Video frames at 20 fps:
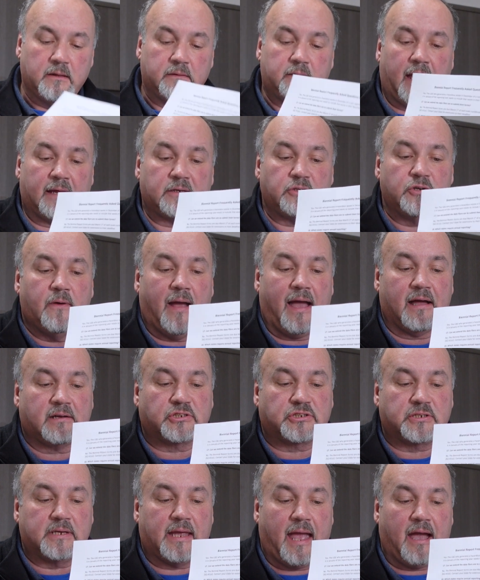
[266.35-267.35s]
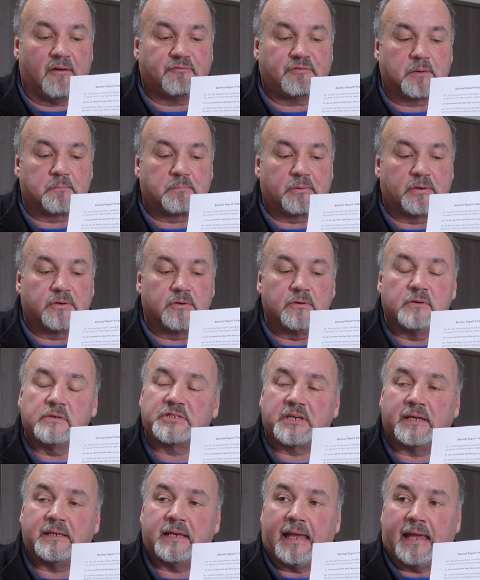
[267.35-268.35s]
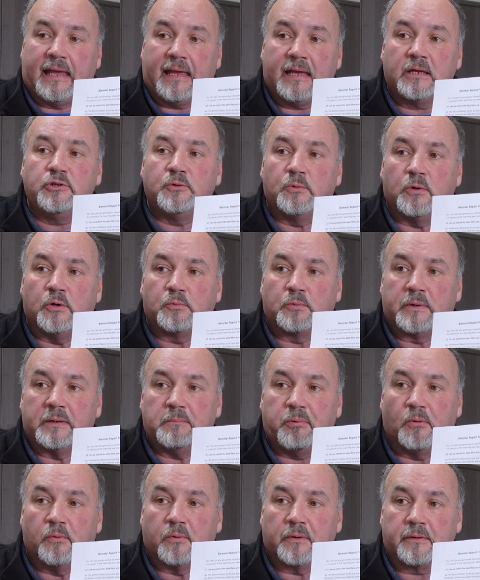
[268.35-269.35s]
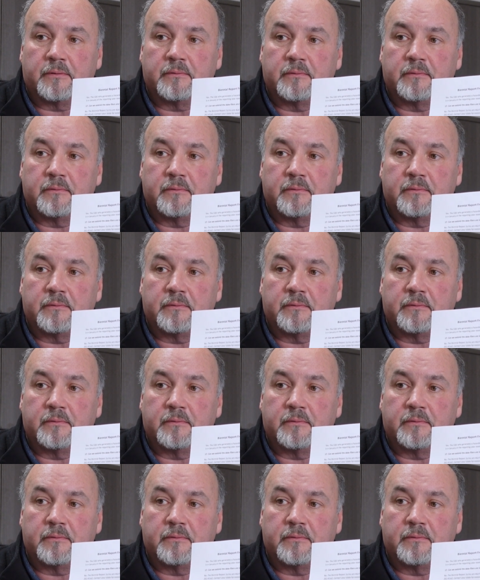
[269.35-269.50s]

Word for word: that you actually have to produce an annual report.